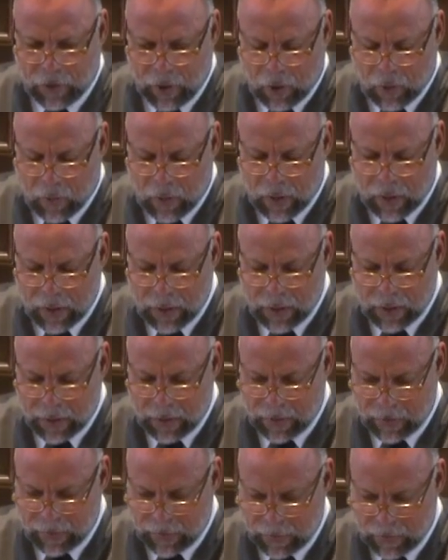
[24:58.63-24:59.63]
So
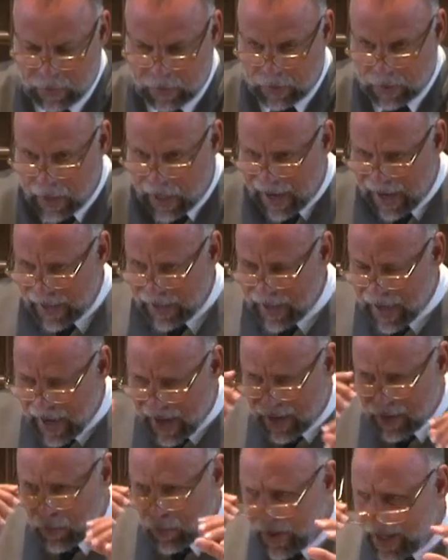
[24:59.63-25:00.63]
I,
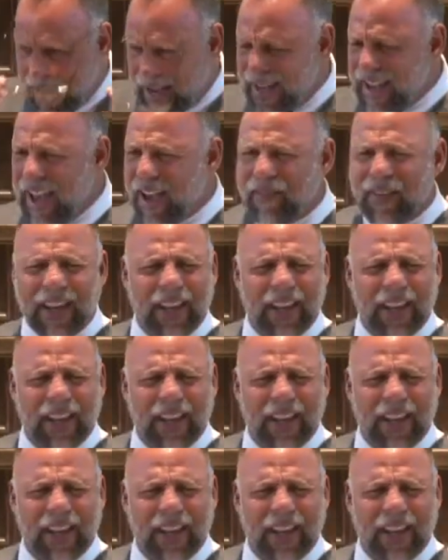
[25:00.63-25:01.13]
I, when I